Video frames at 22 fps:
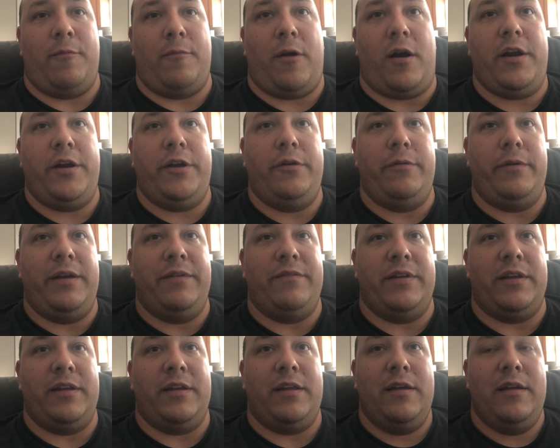Why are you
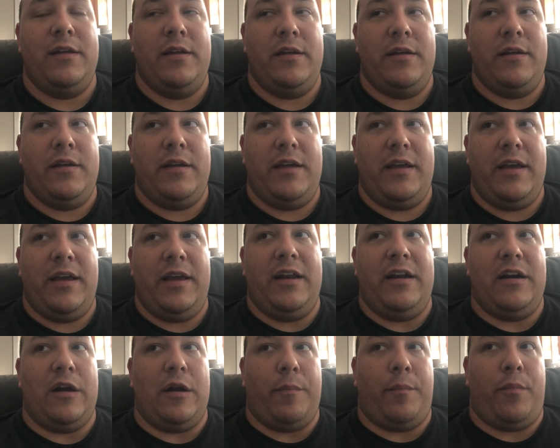even
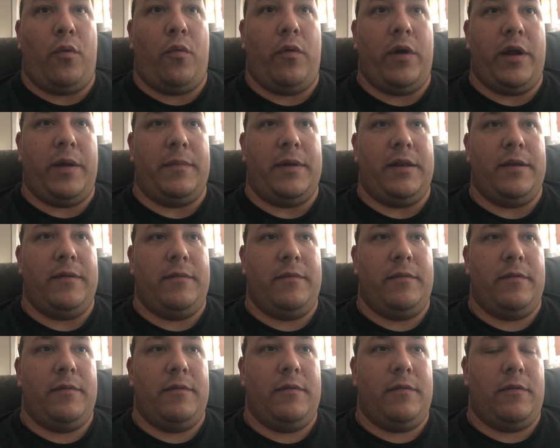in an appointment
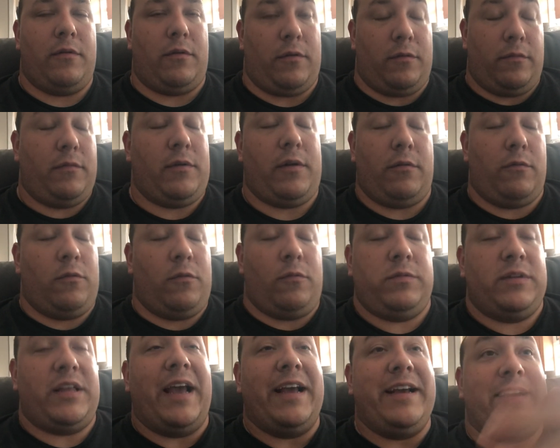or
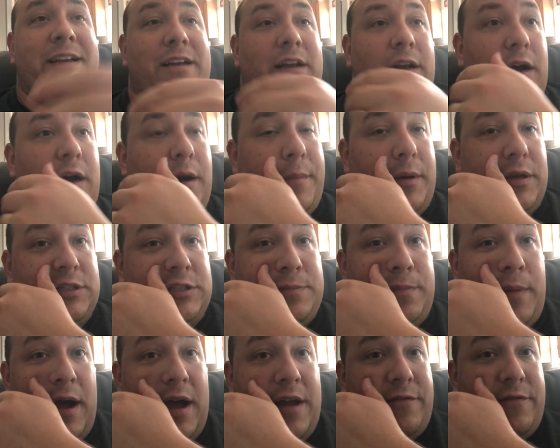taking up a
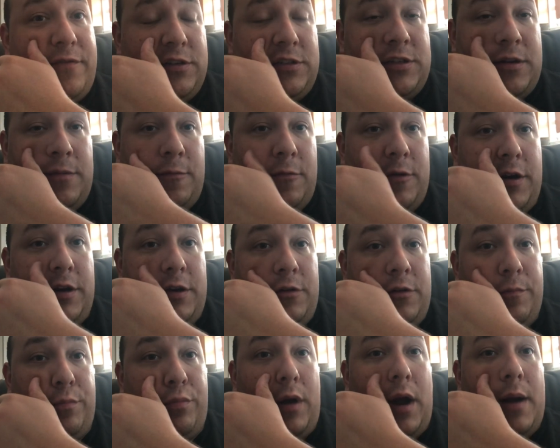spot for someone
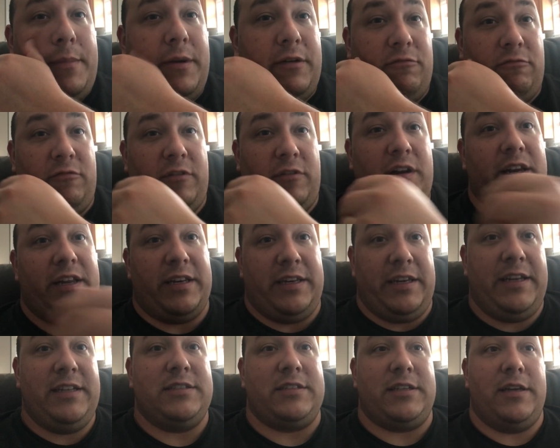who probably really
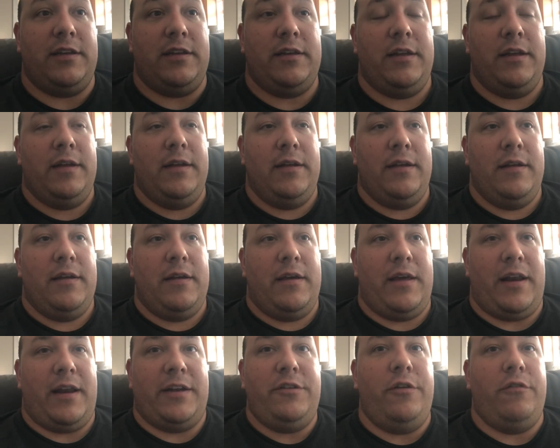needs it?
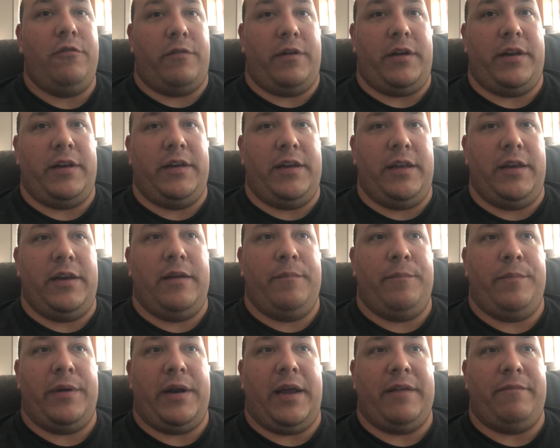I do really need it,
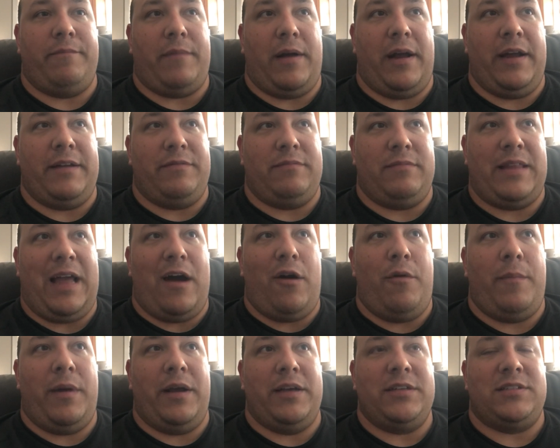but I
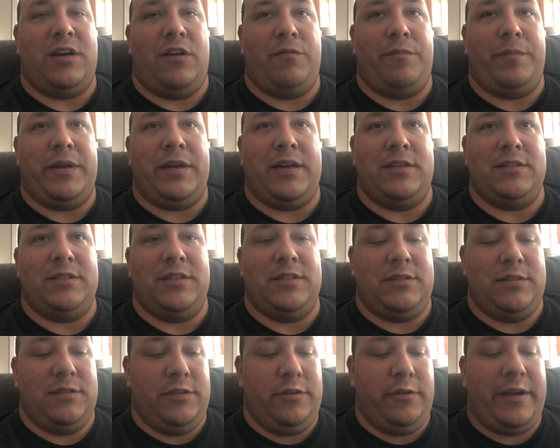doubt myself because
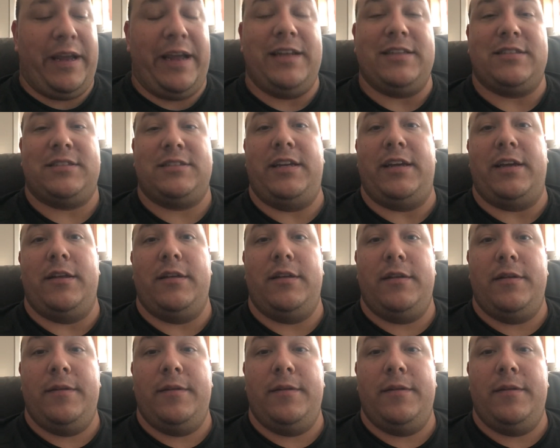you can't see it.